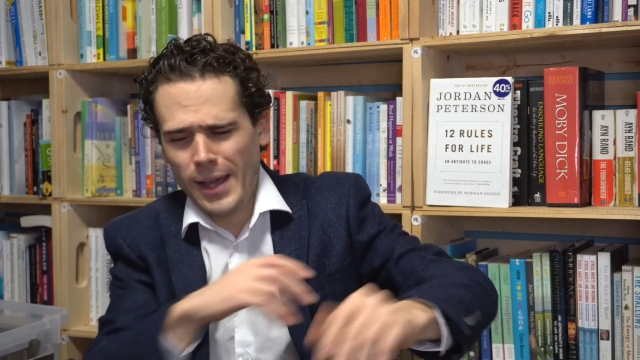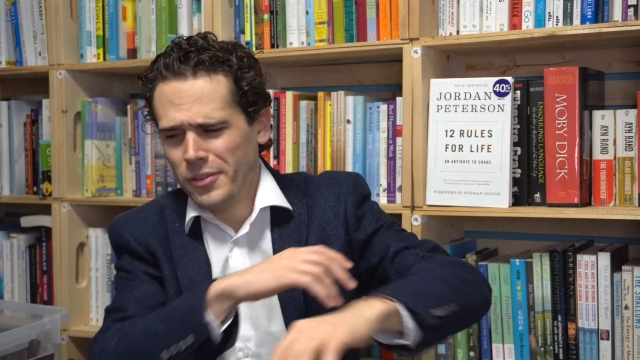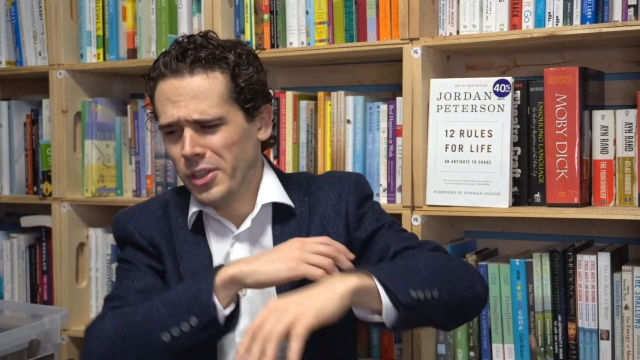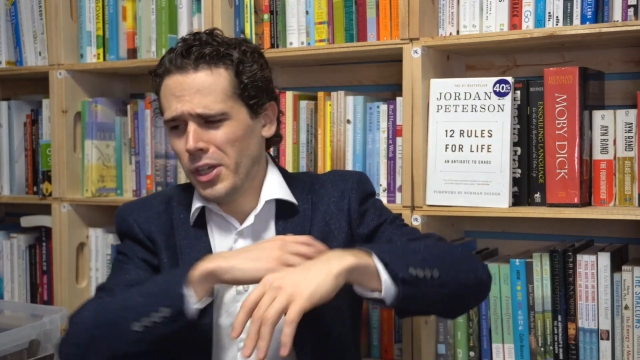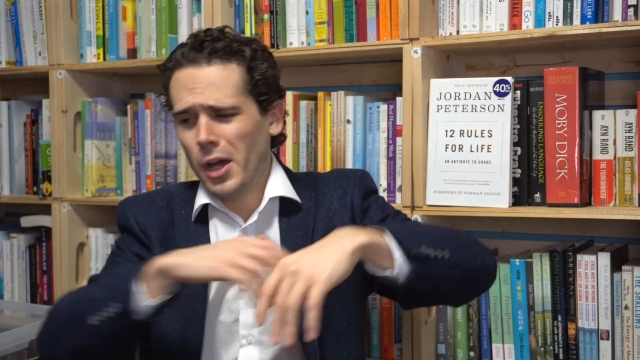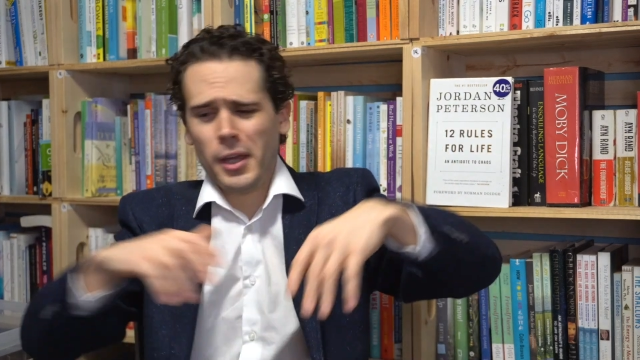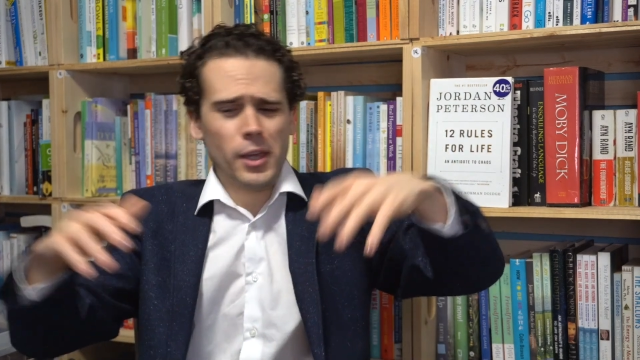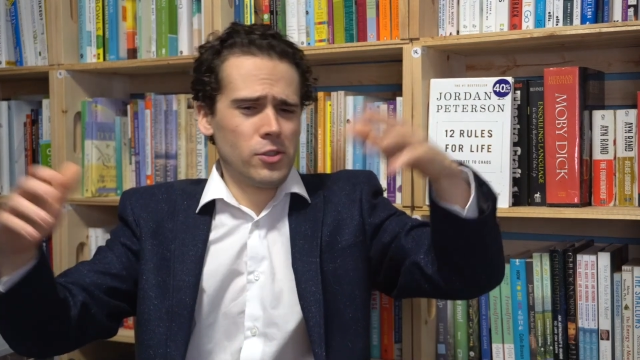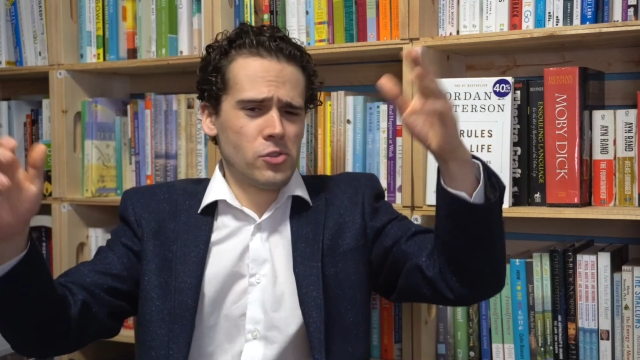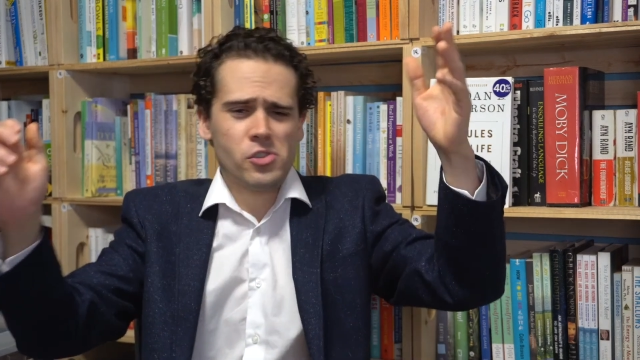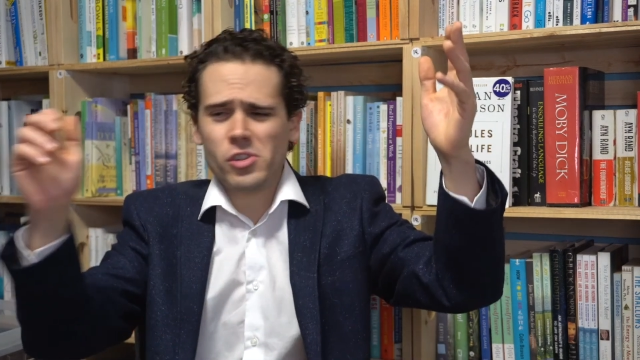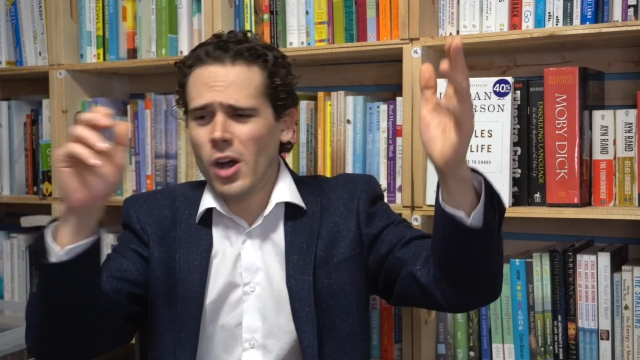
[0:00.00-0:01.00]
and the
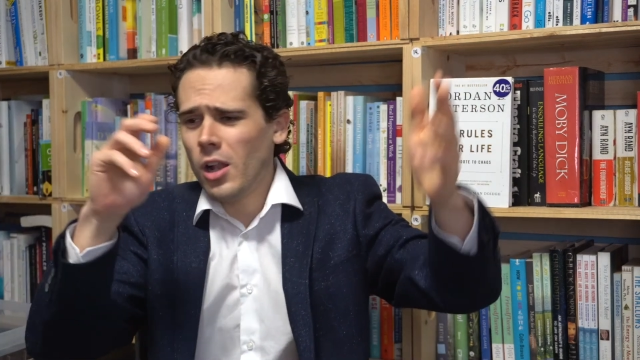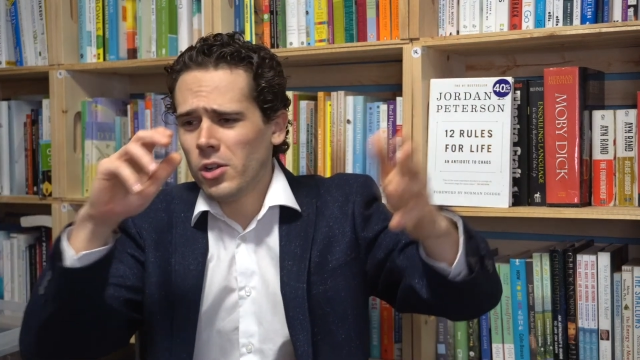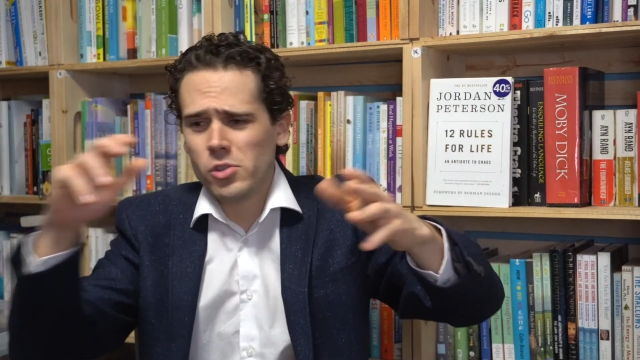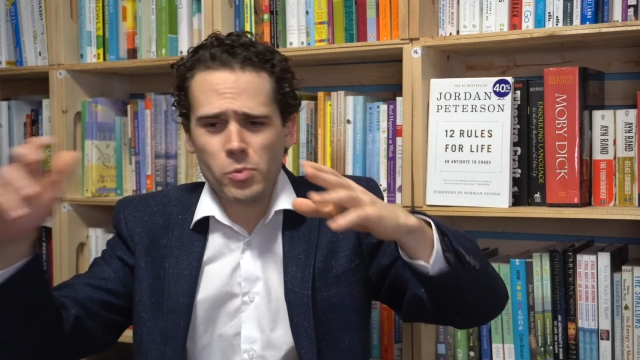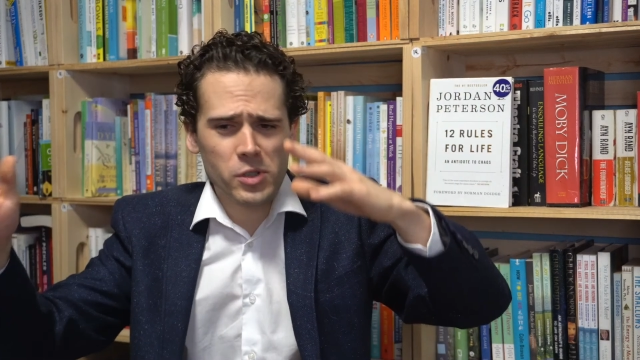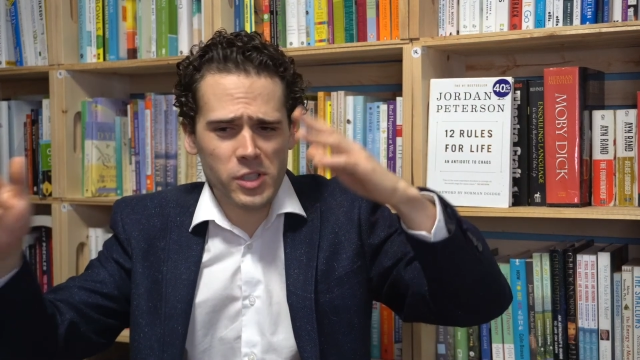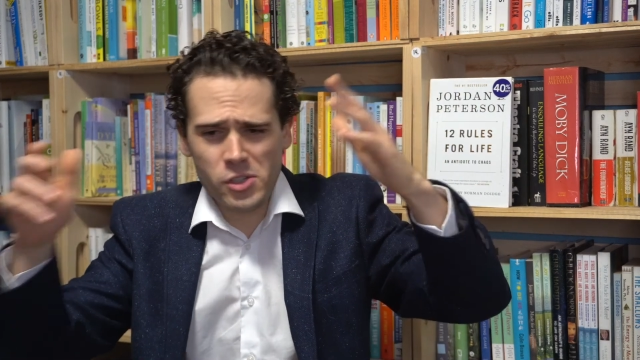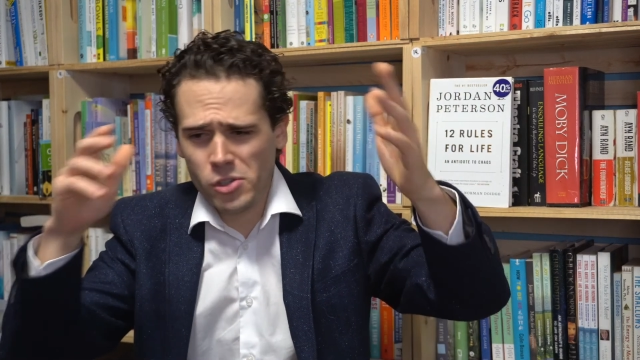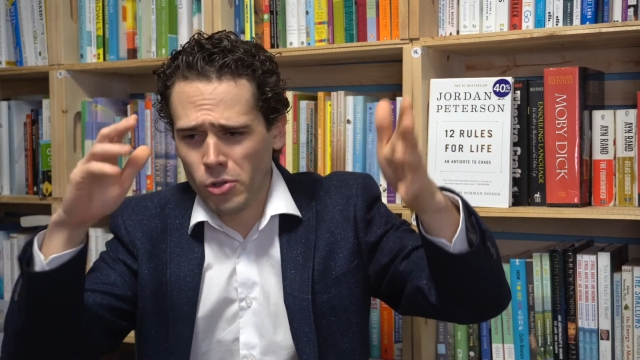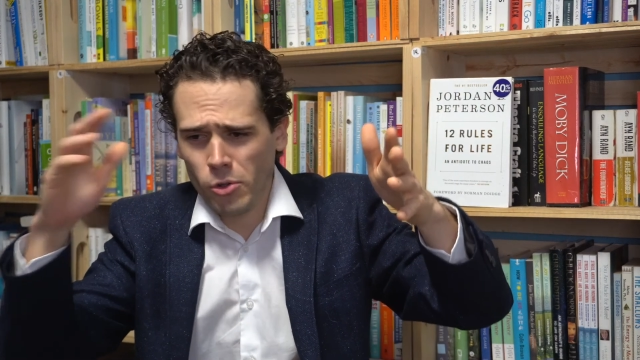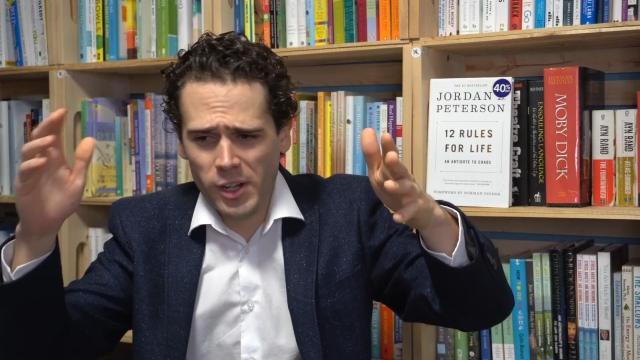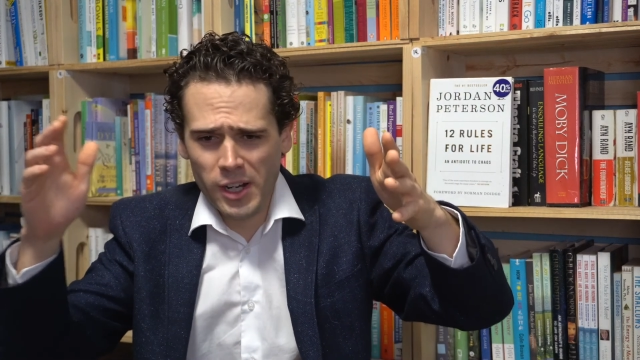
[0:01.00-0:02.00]
Jungian scholars would
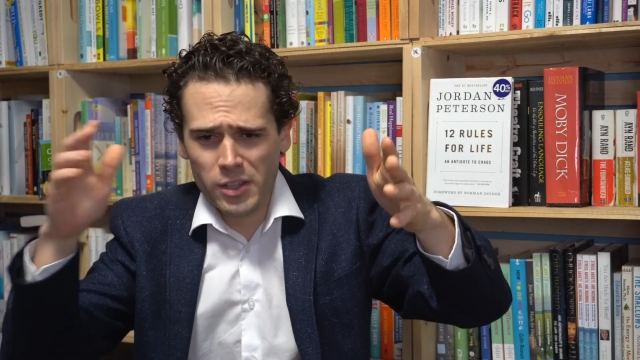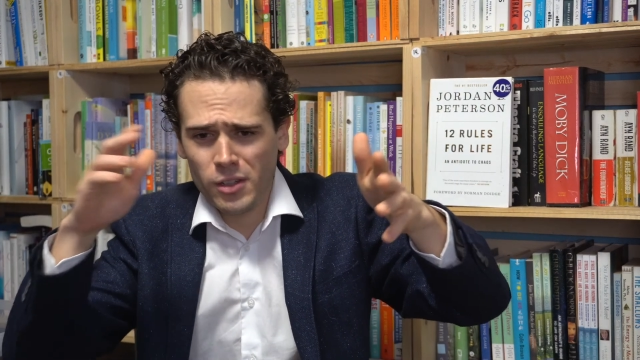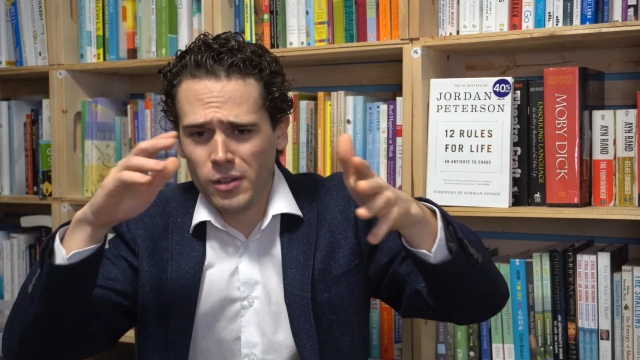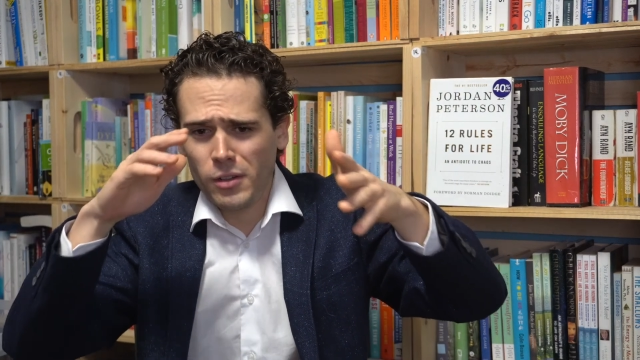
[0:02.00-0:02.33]
disagree in